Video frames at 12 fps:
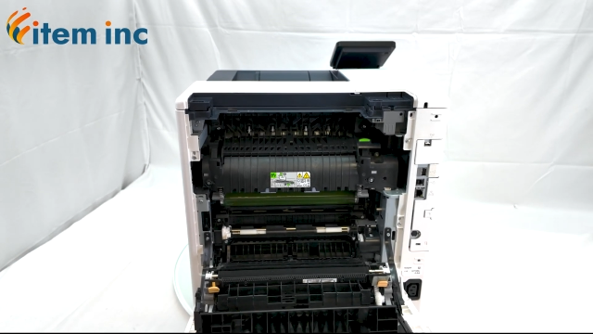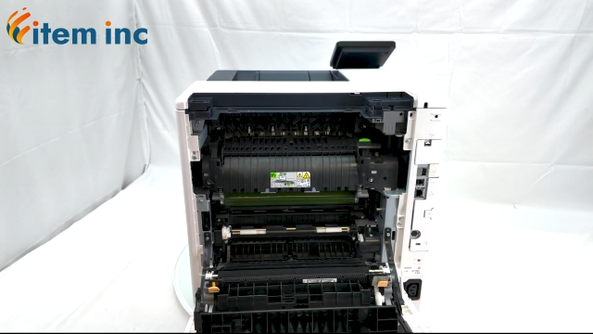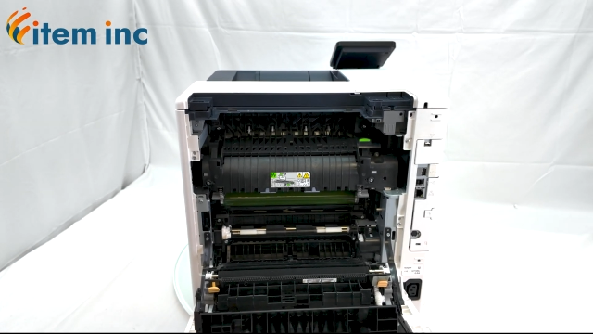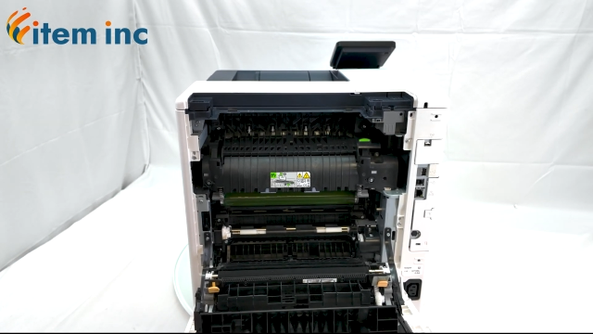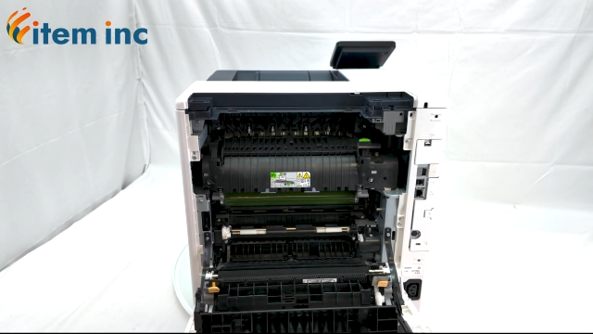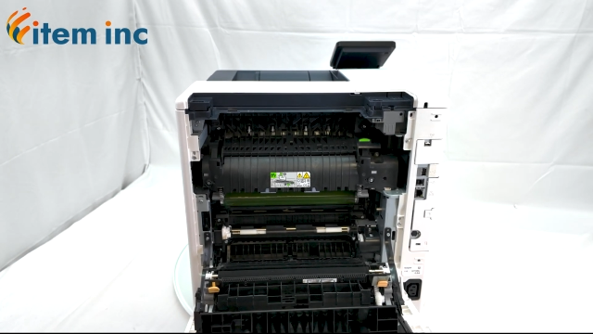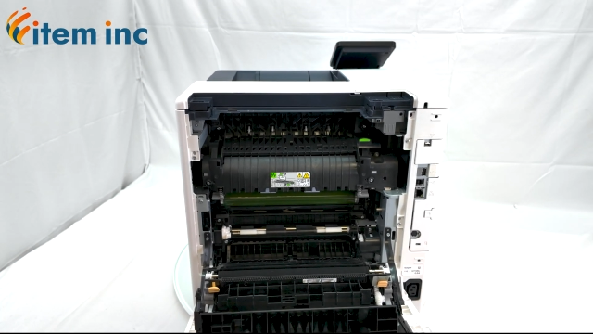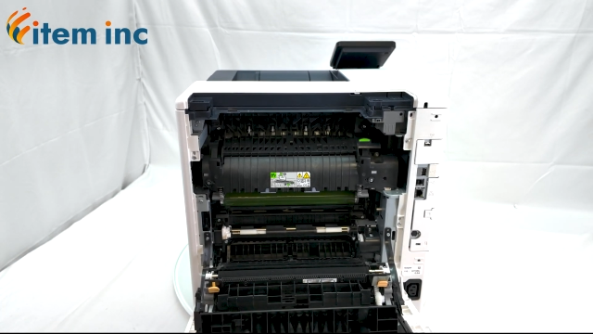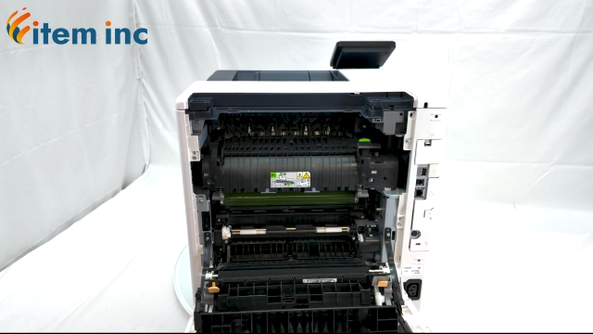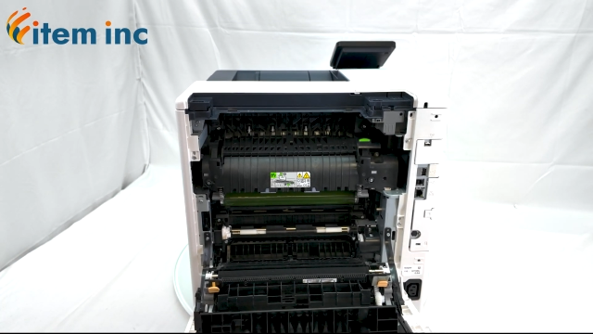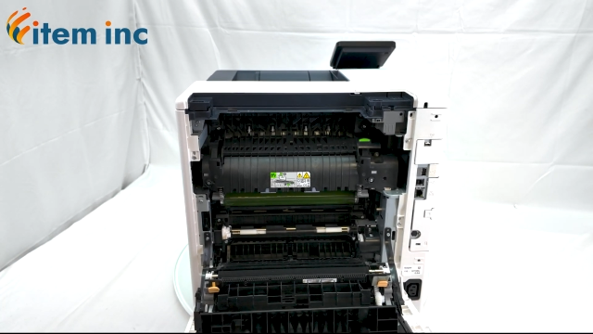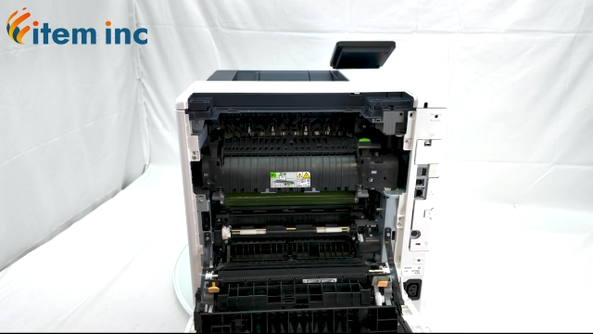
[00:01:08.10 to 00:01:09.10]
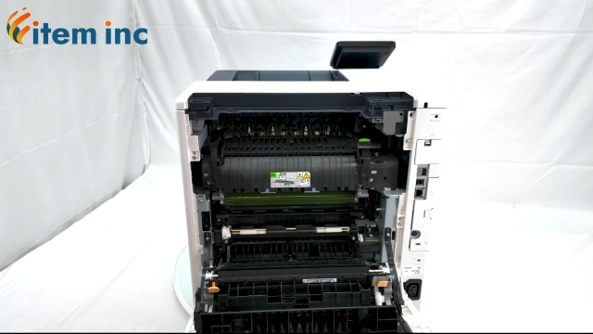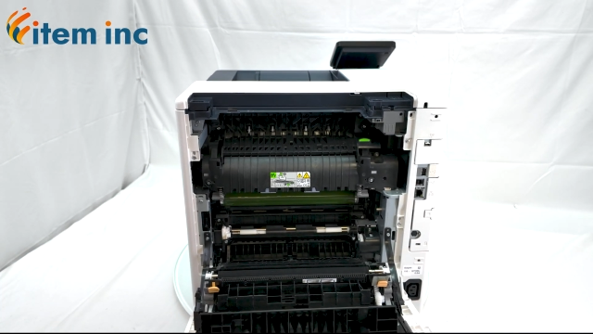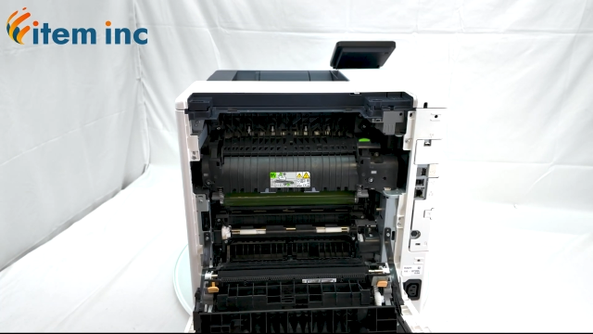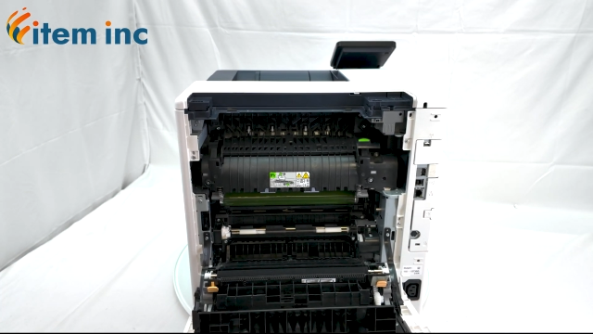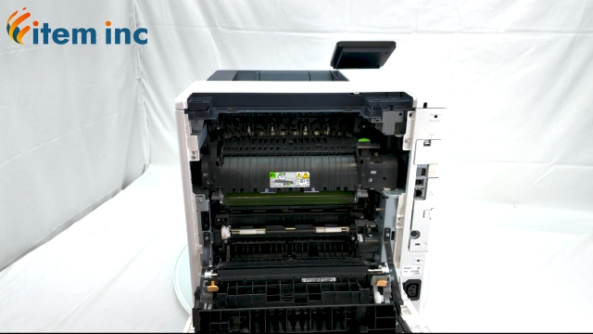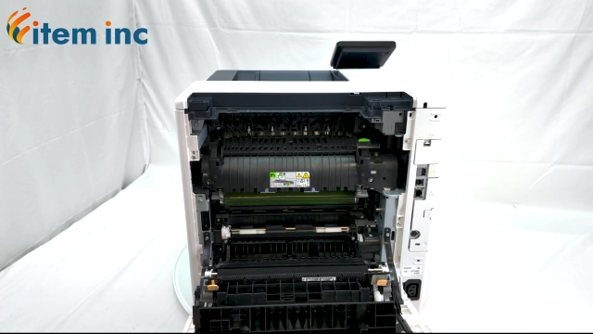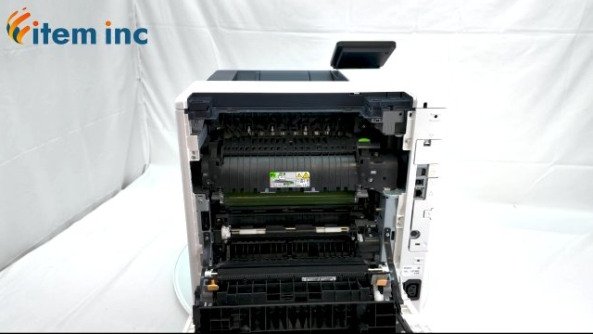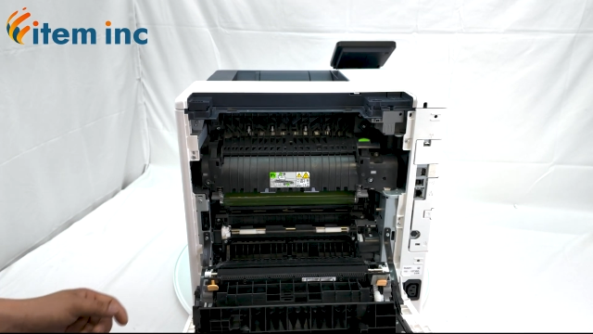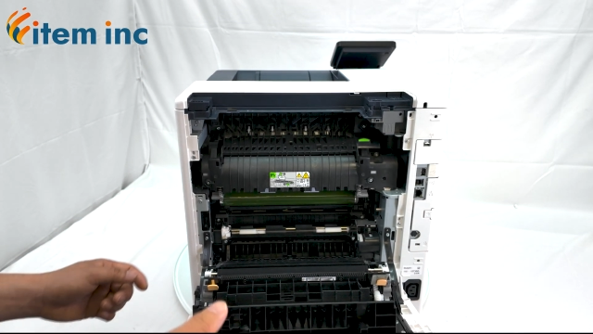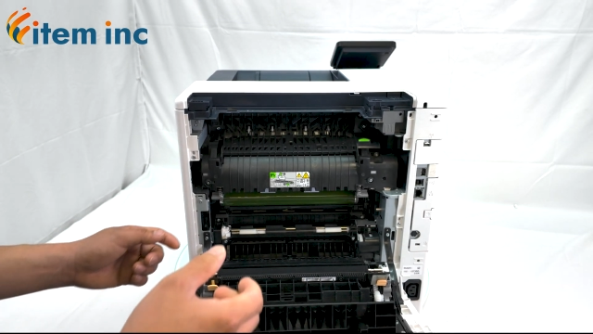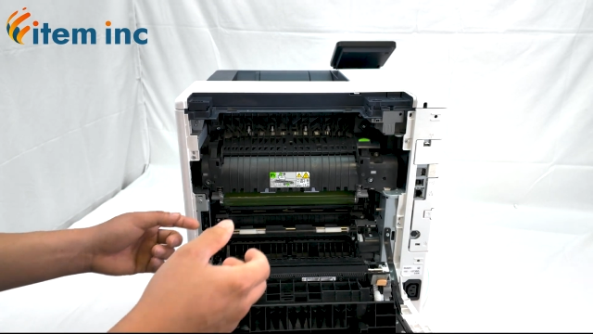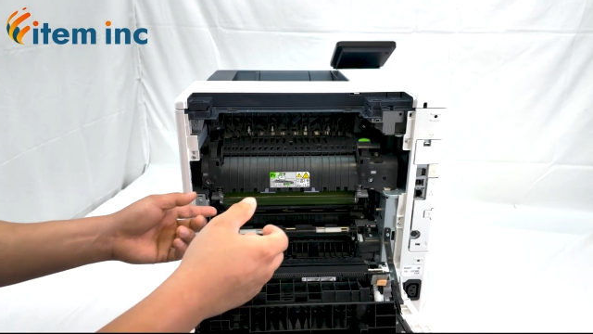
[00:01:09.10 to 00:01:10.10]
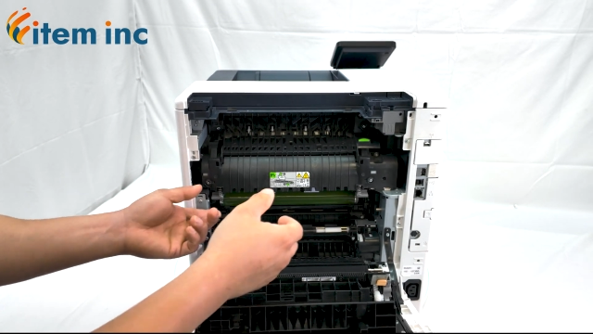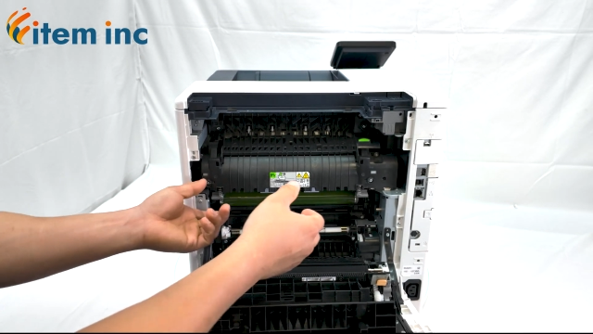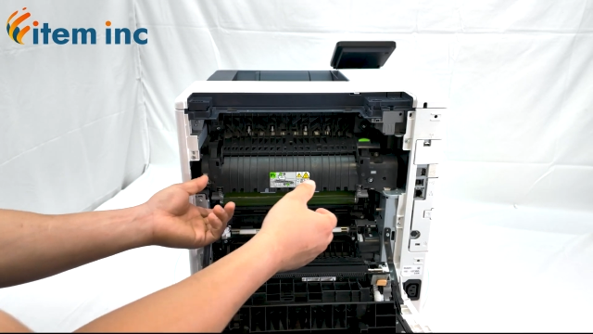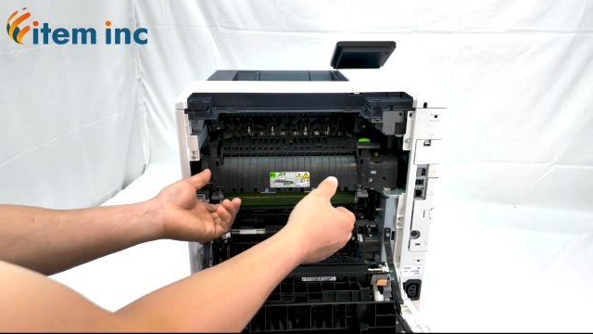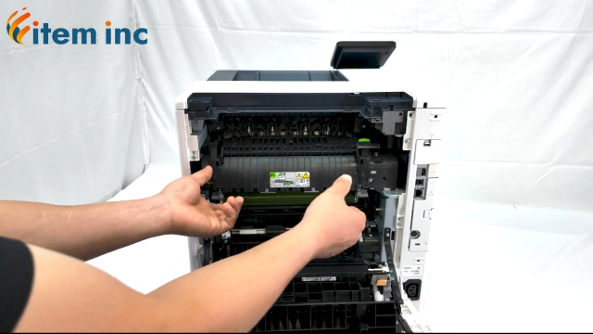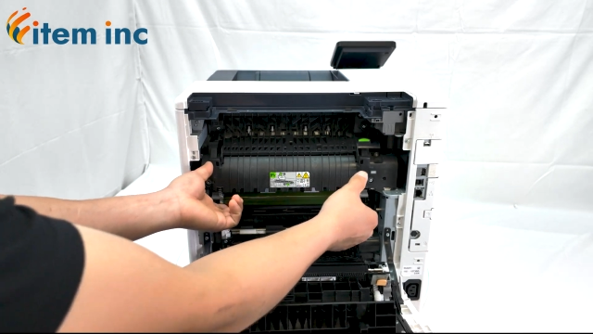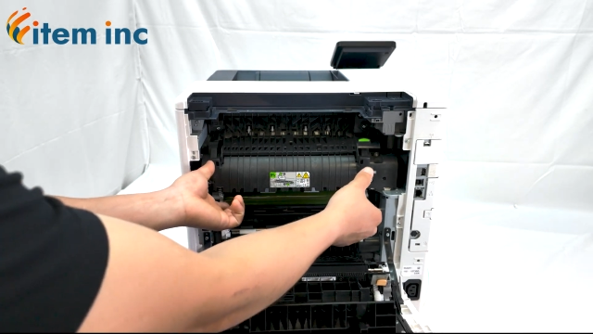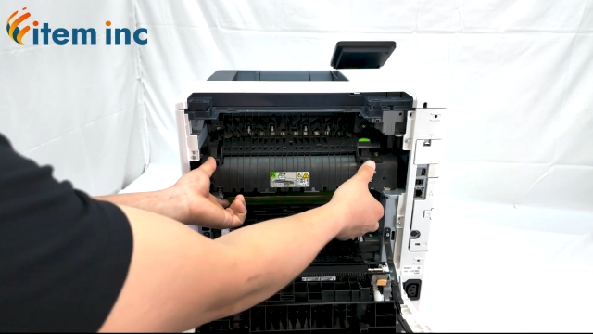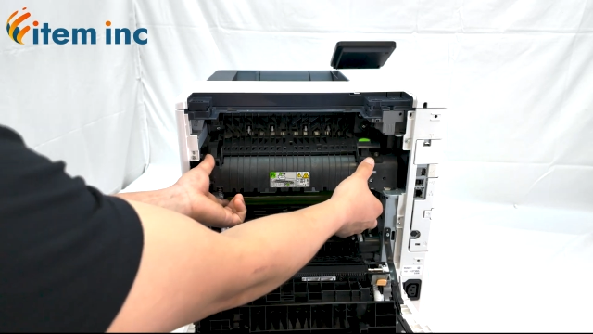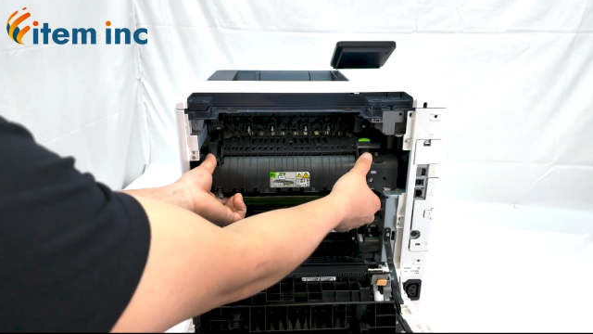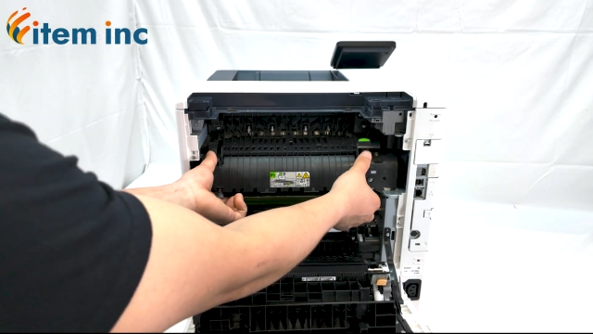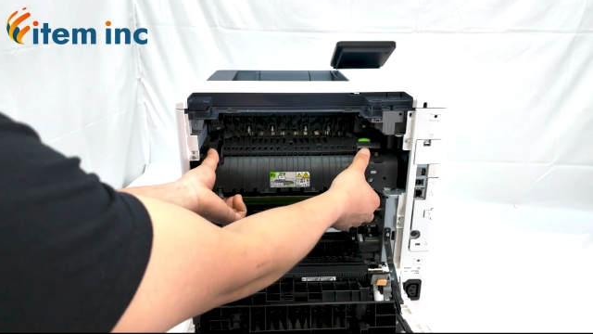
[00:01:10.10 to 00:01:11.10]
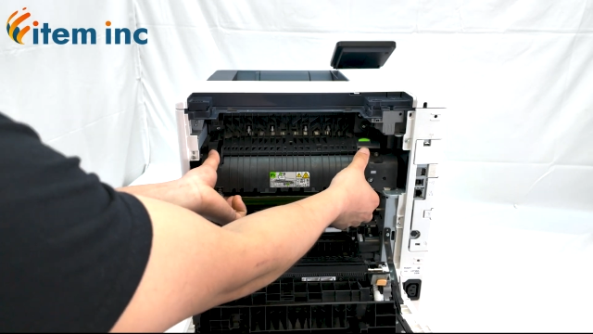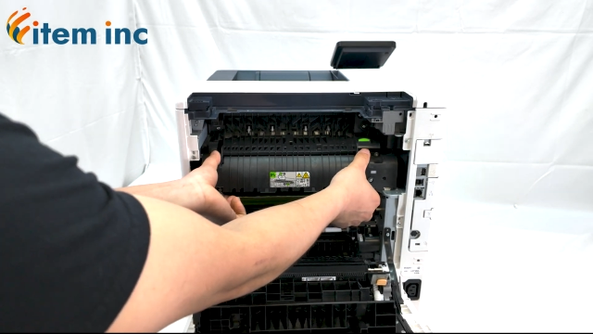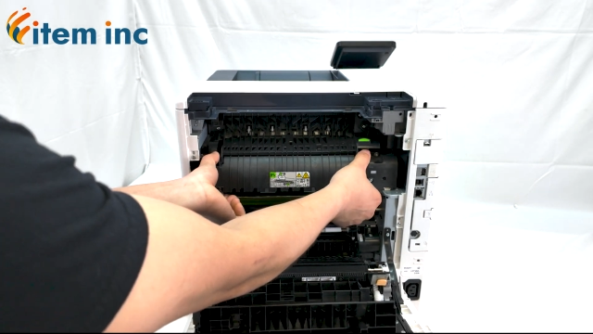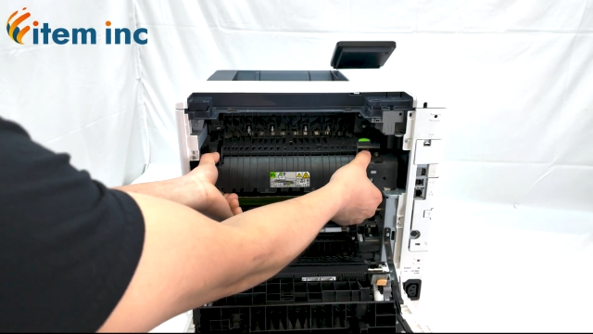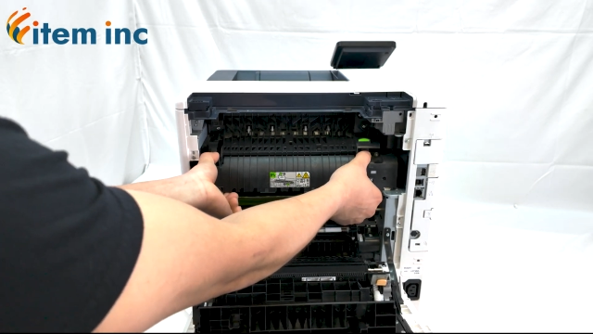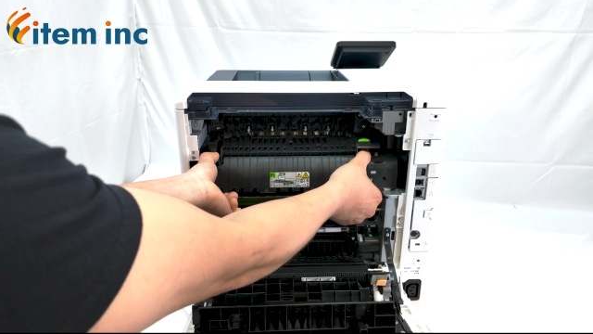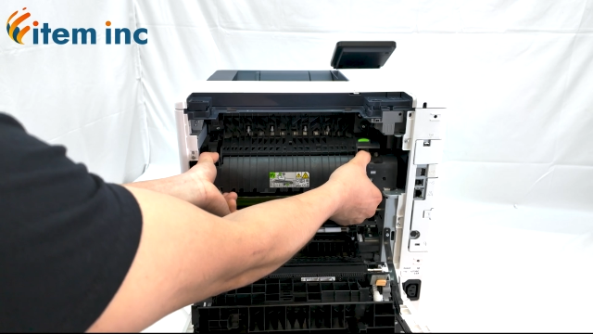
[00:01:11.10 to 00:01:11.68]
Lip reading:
Nobody's mouth can be seen.